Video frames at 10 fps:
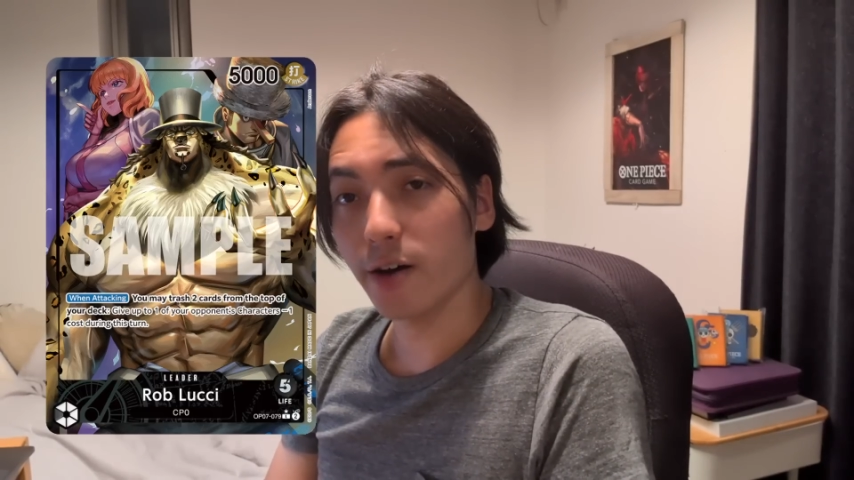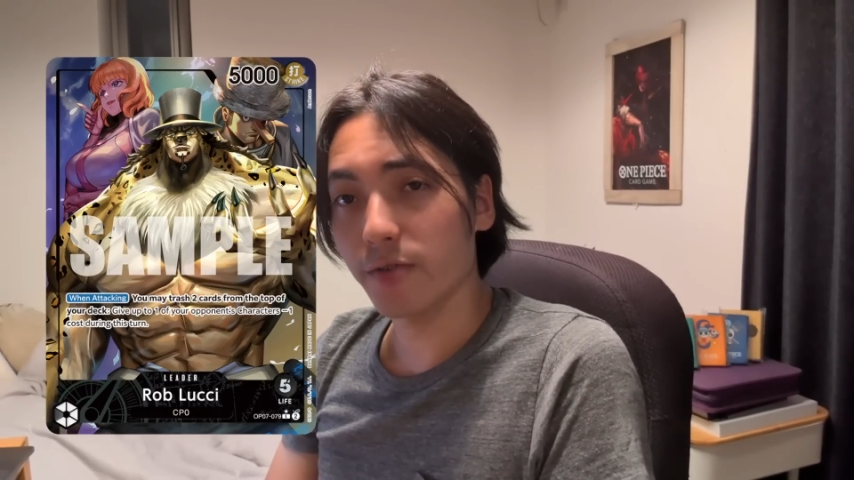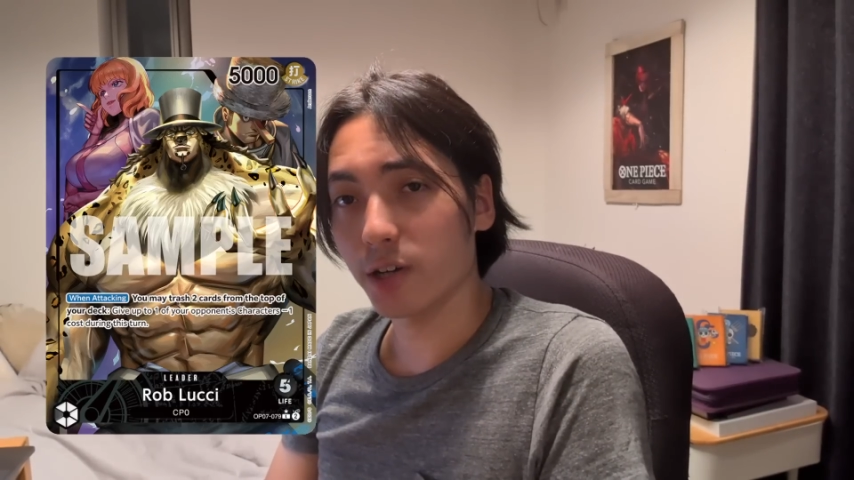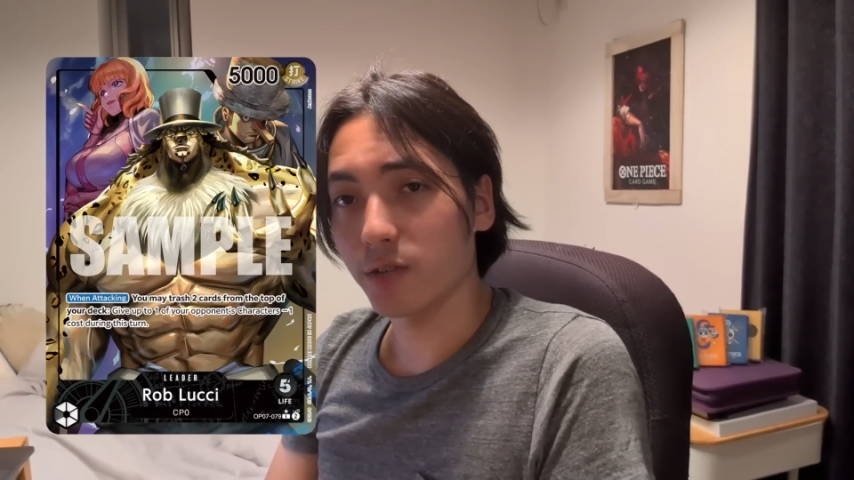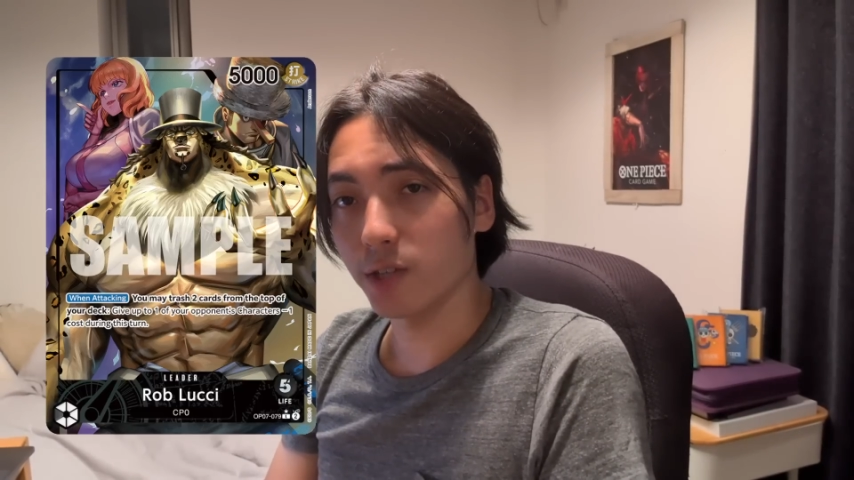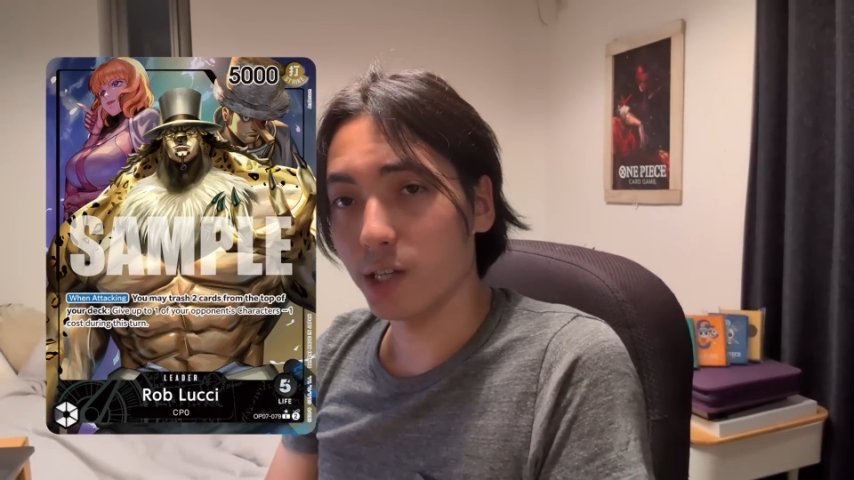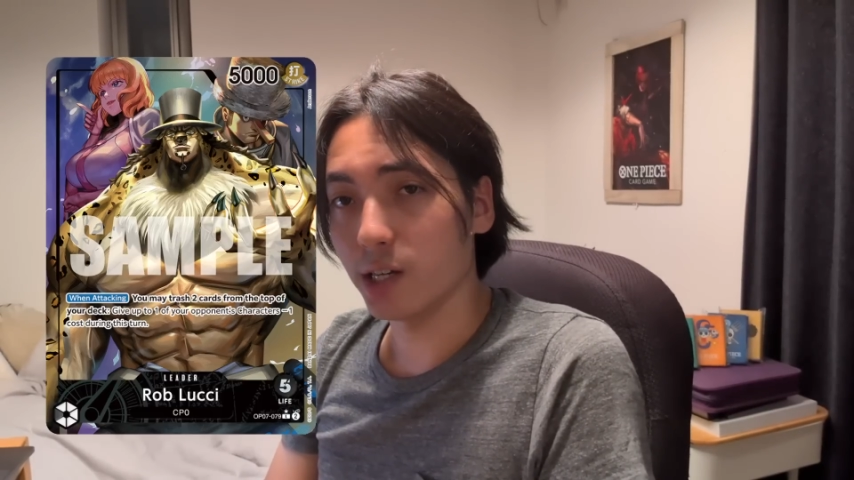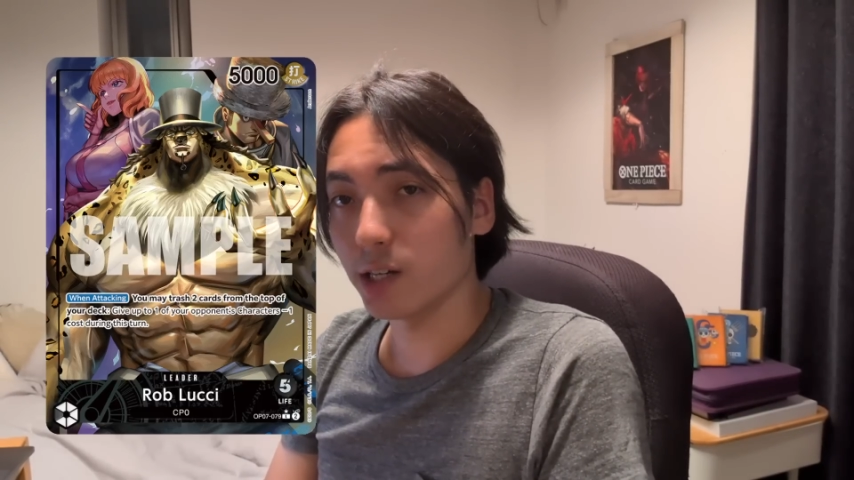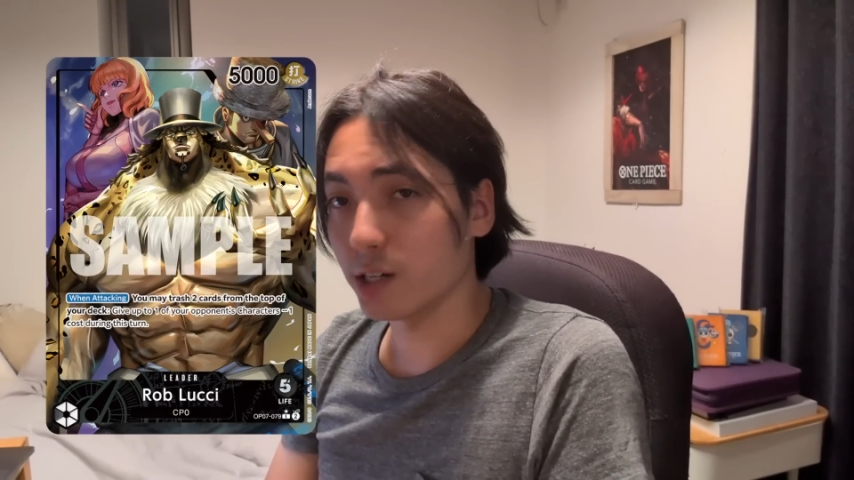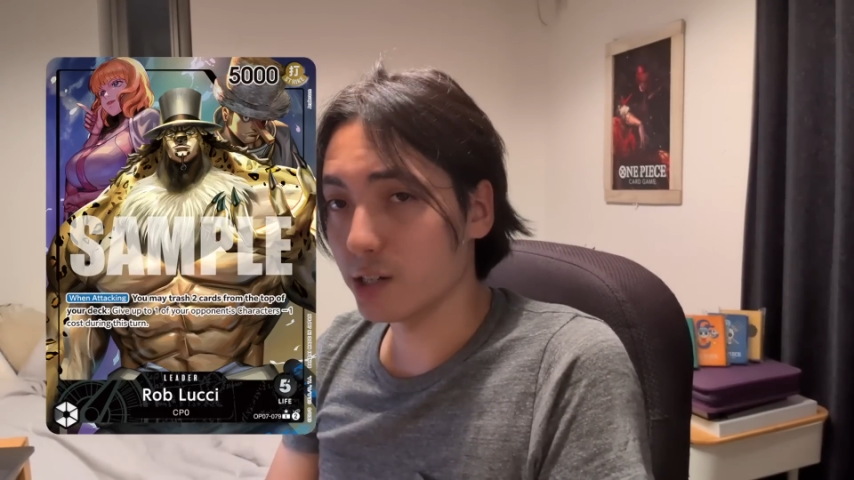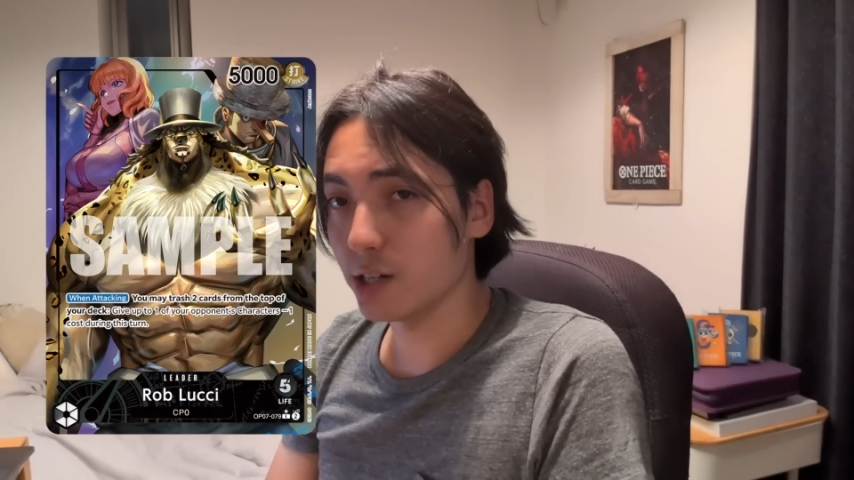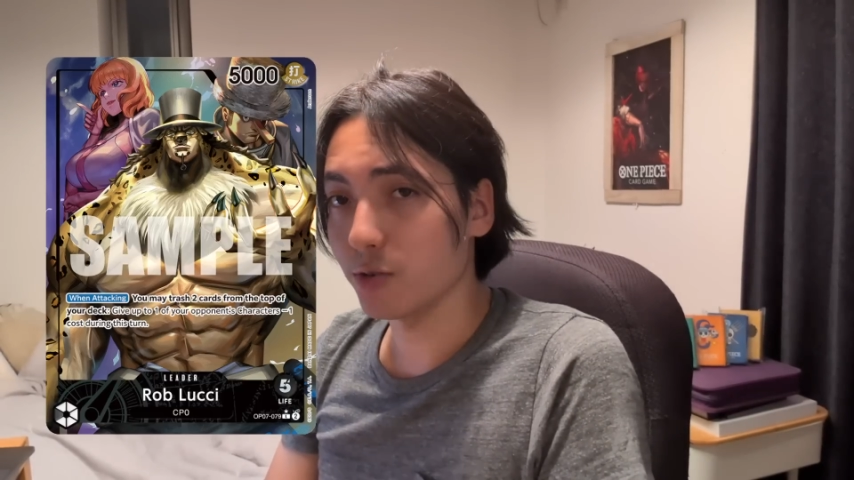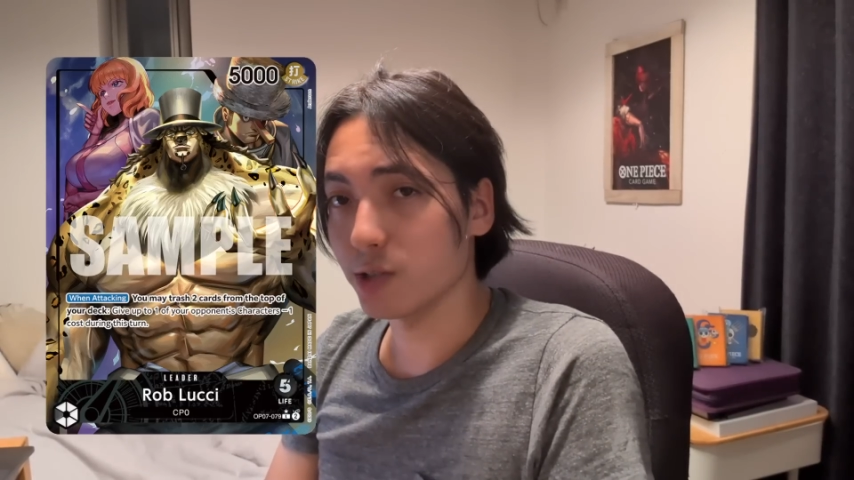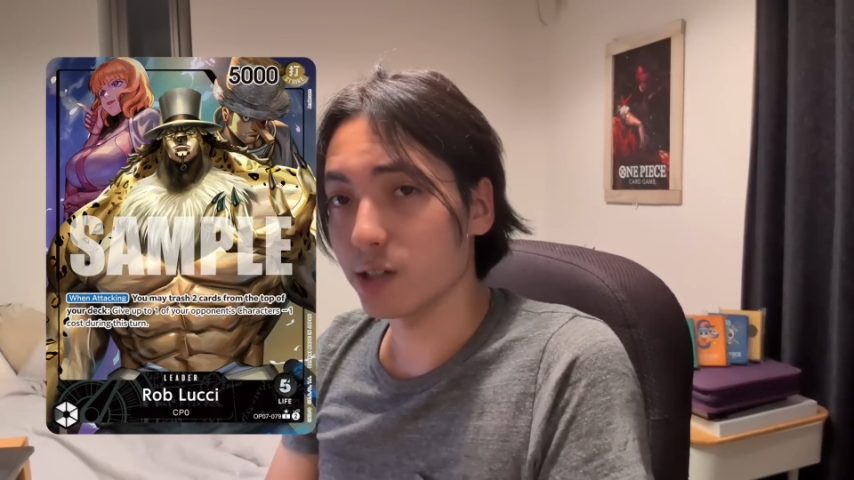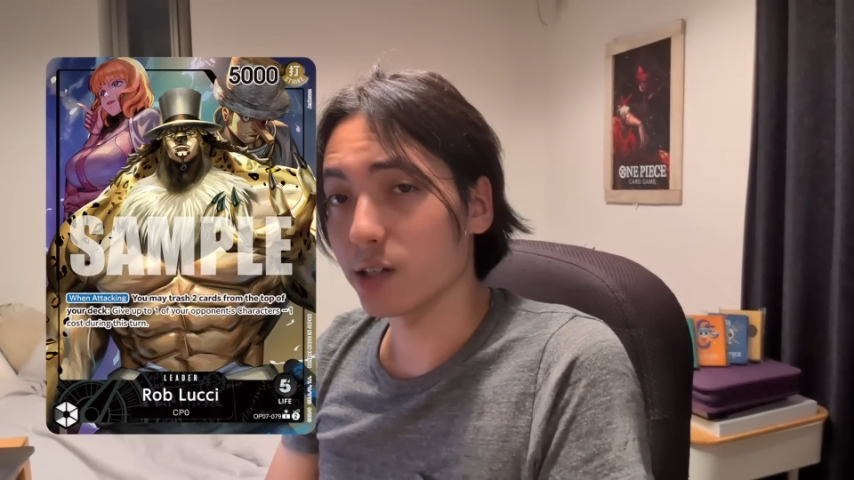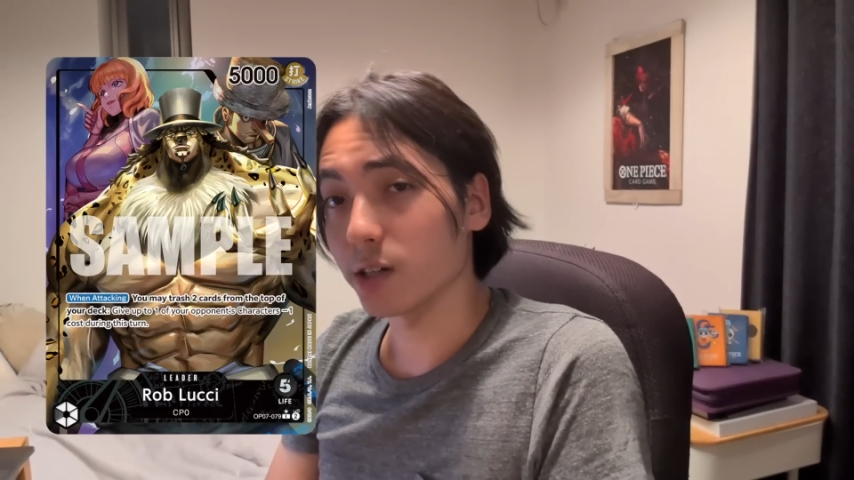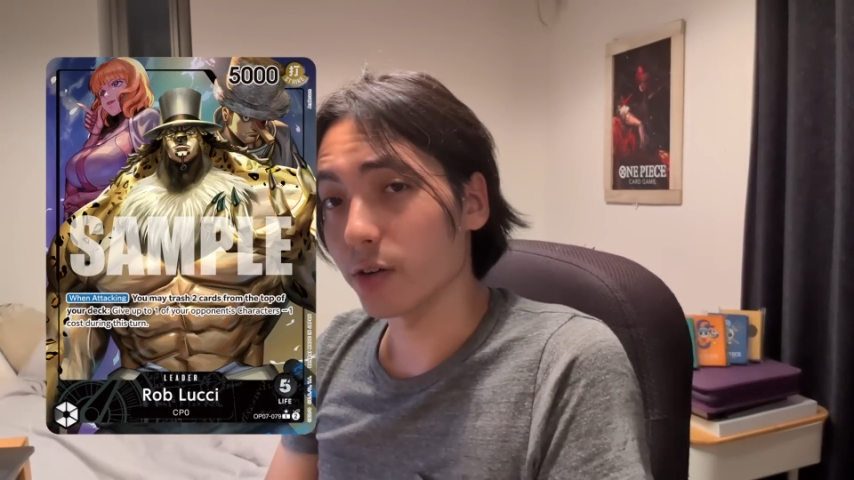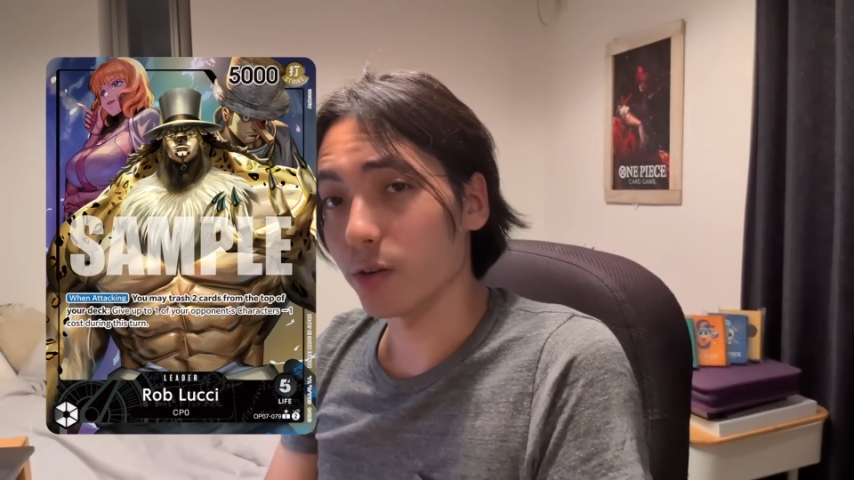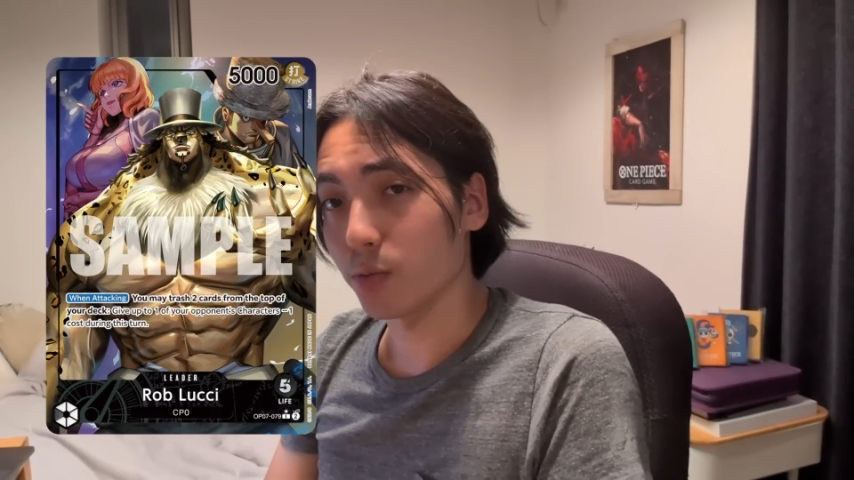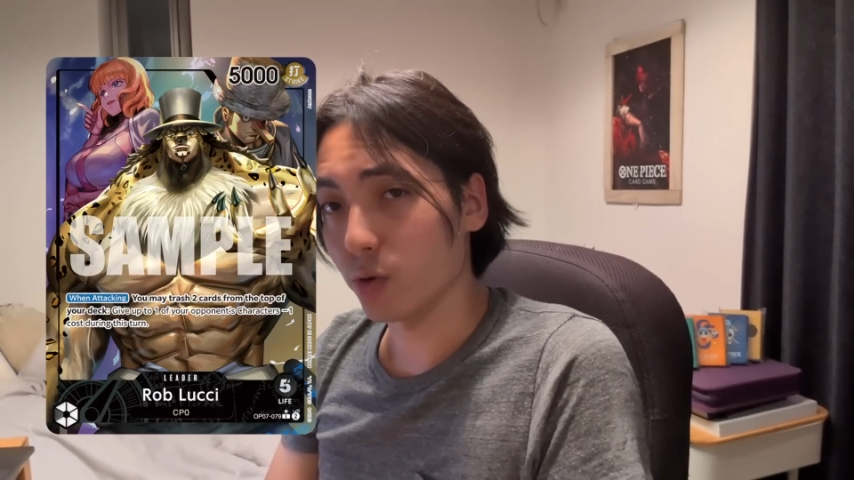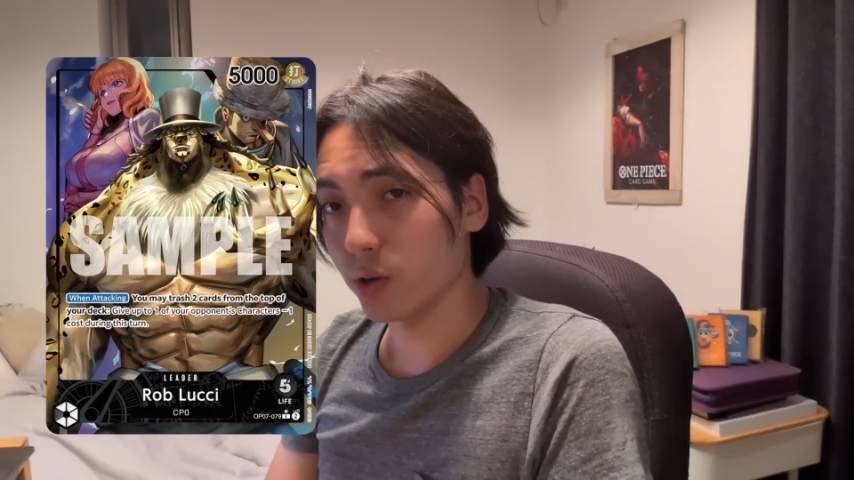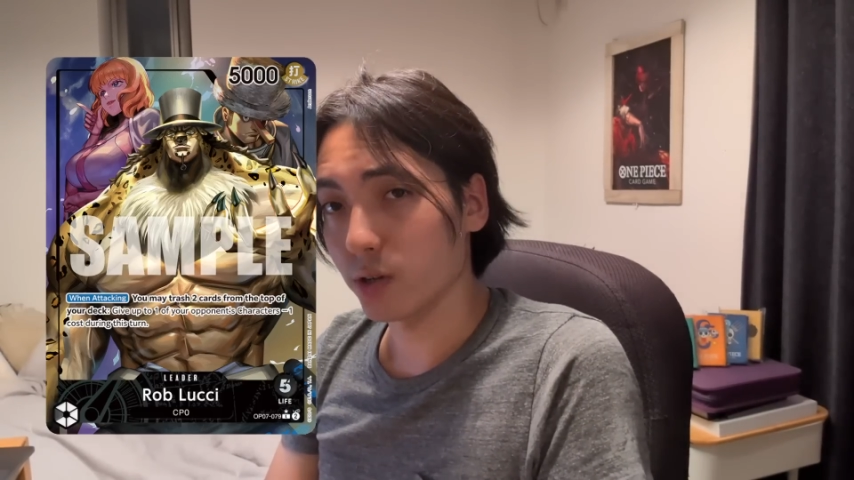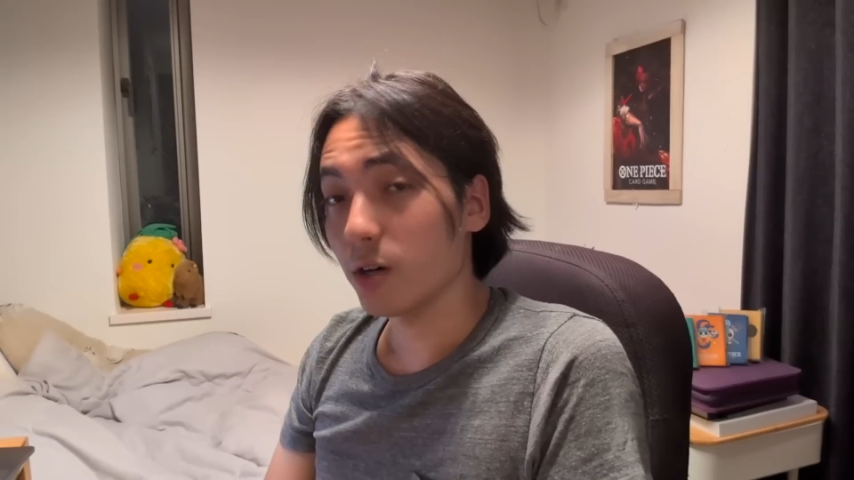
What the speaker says: effectively he can continuously clear the board.